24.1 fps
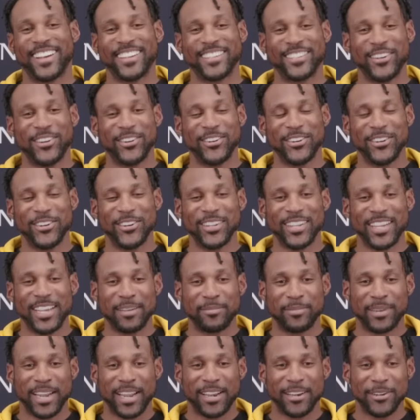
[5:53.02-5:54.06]
I don't know
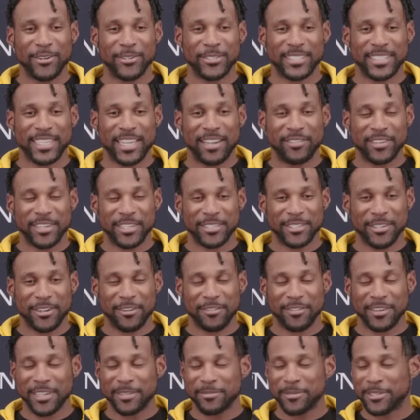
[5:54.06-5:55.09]
yet, but I know seven is
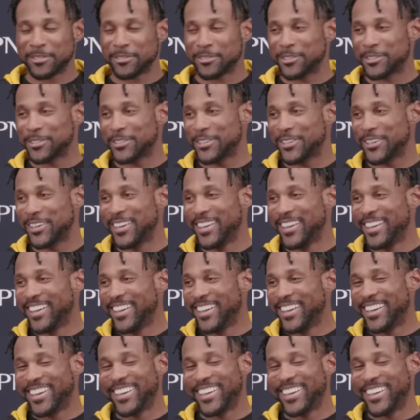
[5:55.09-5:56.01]
off limits for sure.